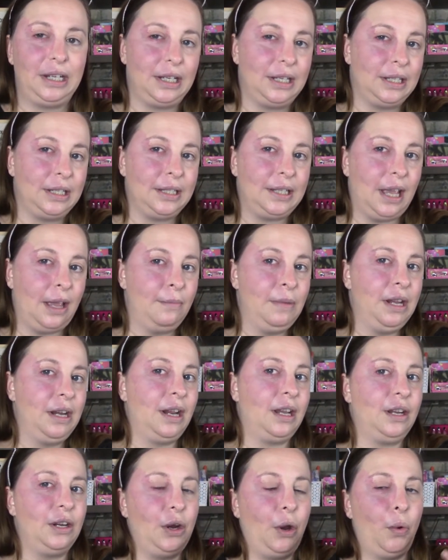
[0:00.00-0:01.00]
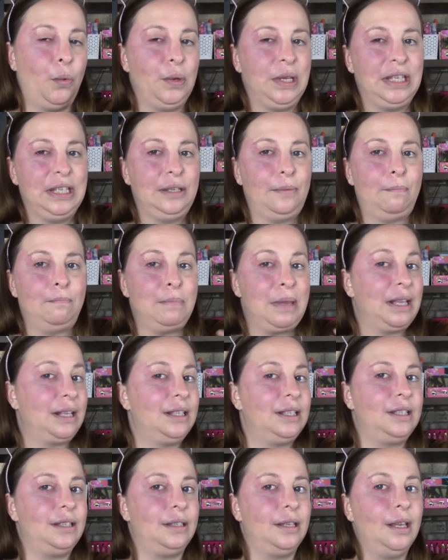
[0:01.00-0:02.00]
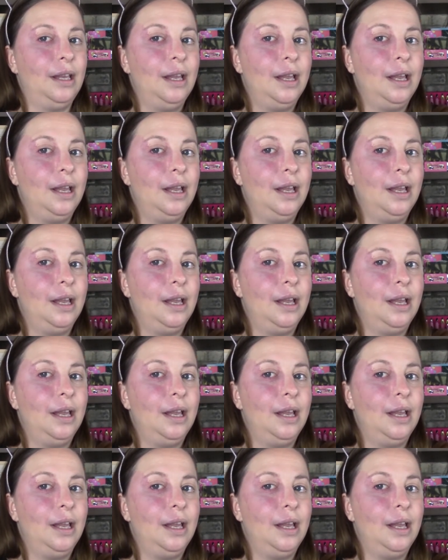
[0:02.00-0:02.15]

is. I mean, I can always mix